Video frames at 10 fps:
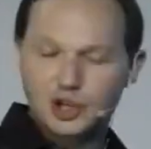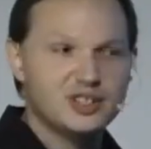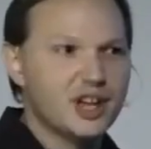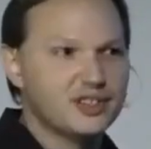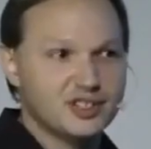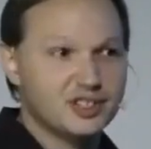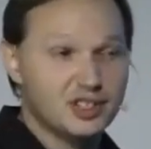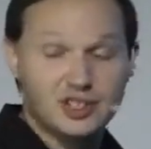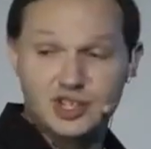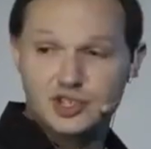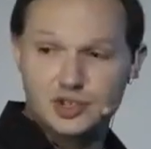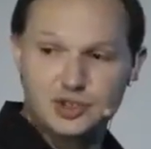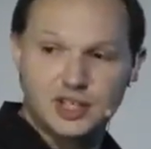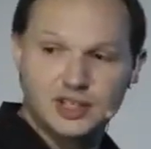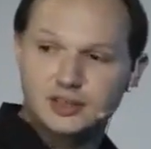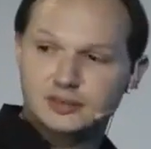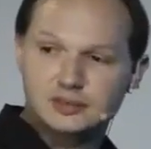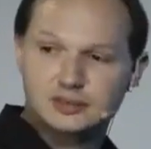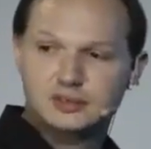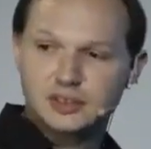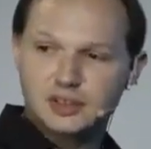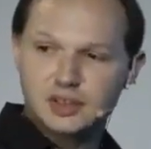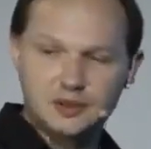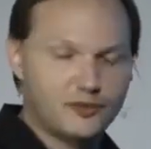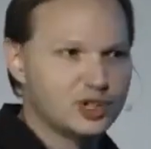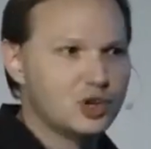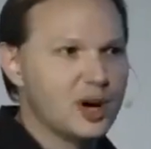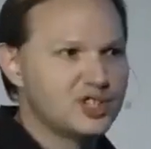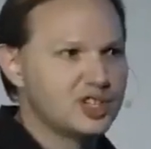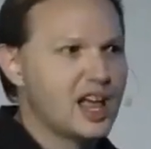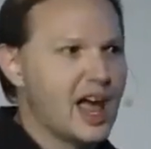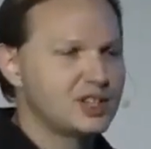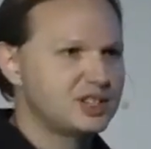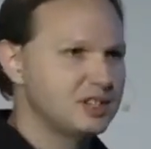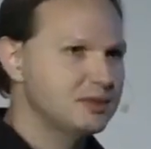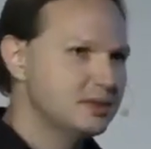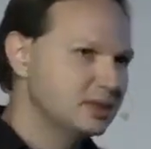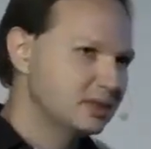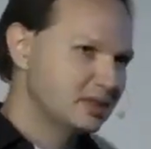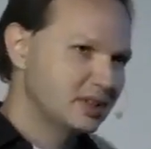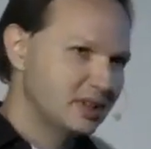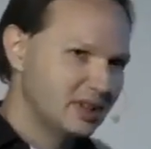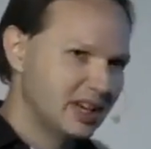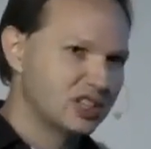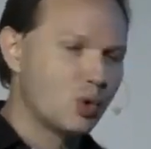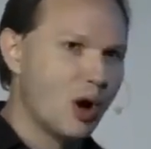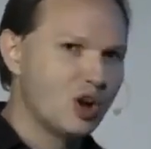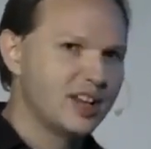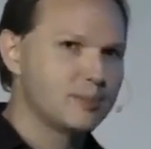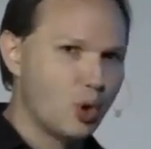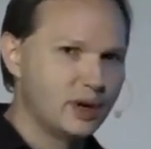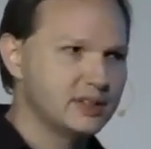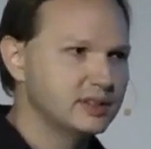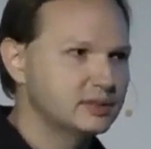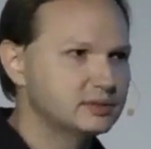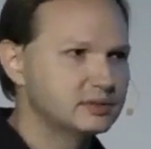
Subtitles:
Turns out this is a decision tree. First question I ask you, is quality important?